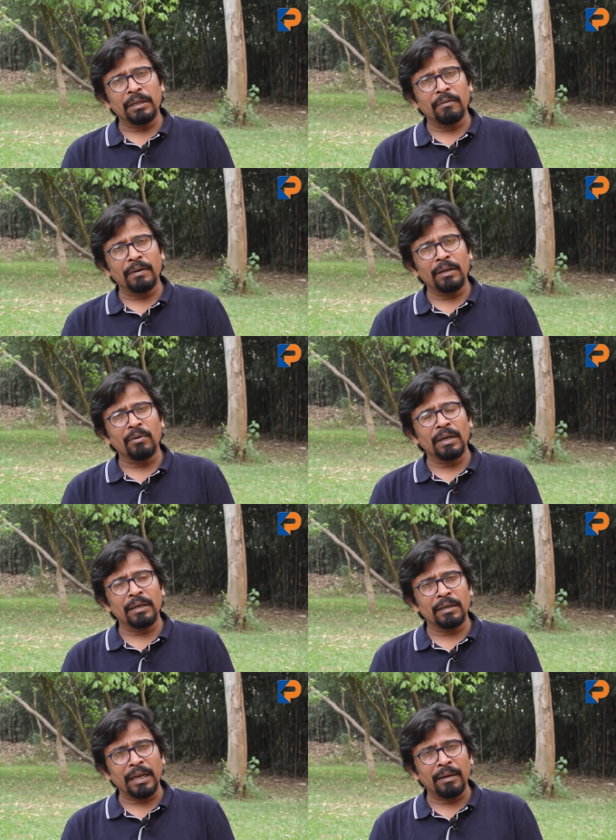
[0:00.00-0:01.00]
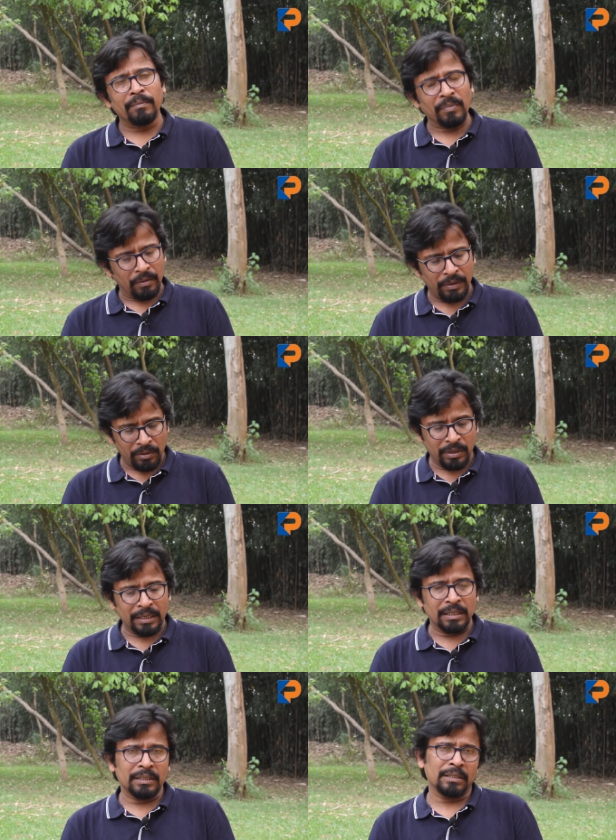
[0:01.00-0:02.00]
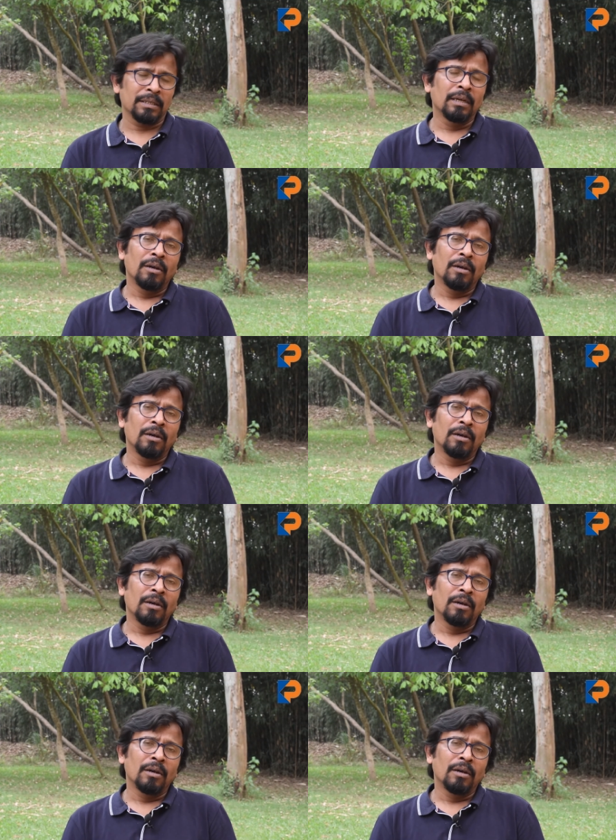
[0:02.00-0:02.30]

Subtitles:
that when you get this